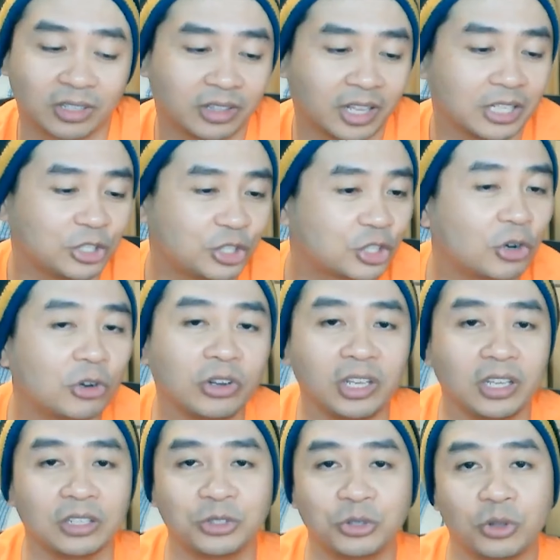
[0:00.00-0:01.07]
They
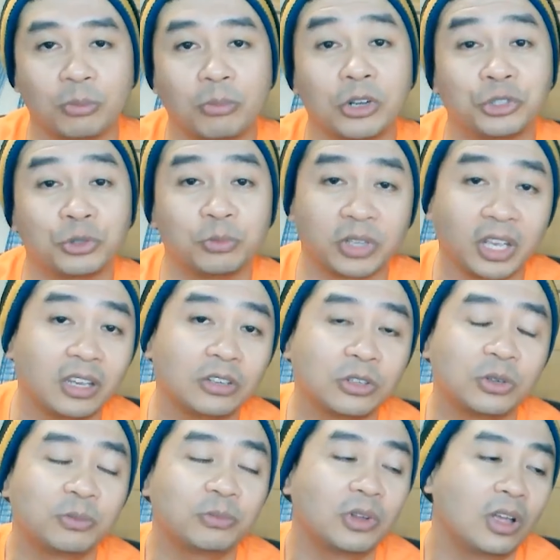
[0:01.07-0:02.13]
journey into the Mushroom
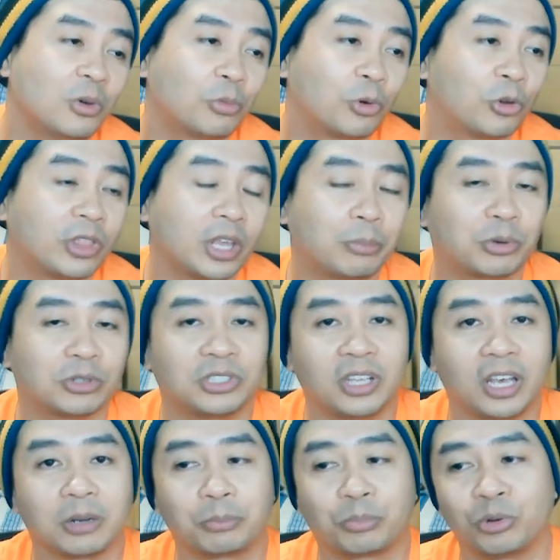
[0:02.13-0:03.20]
Kingdom where they
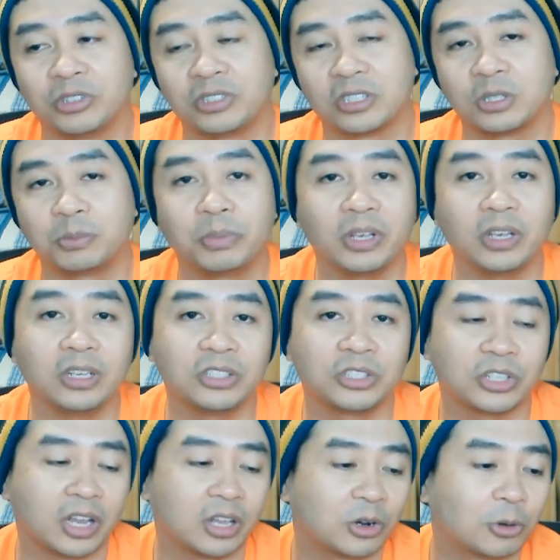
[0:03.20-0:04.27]
protect Princess
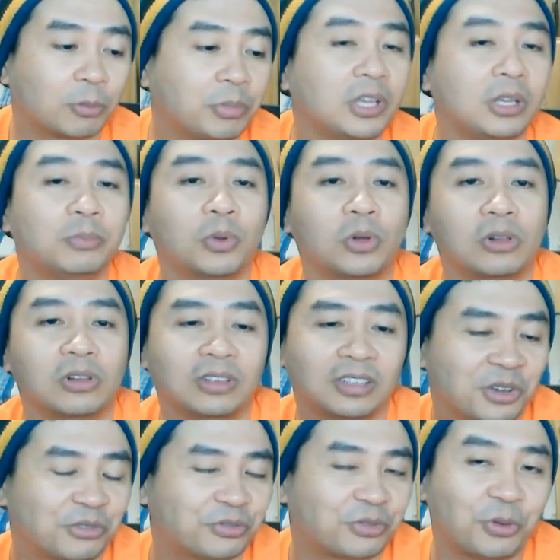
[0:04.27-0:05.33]
Peach and her people
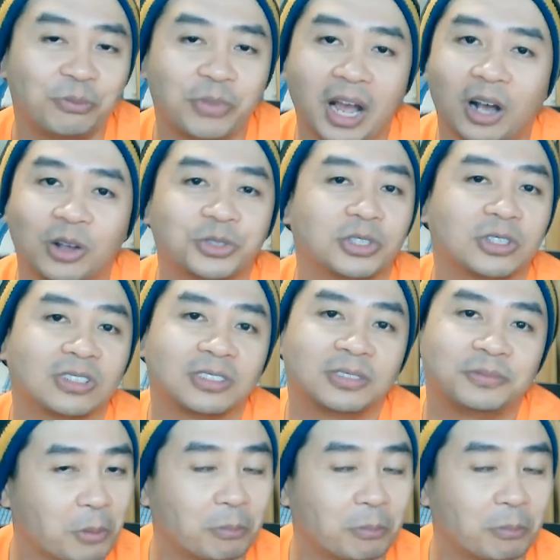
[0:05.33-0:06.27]
from Bowser.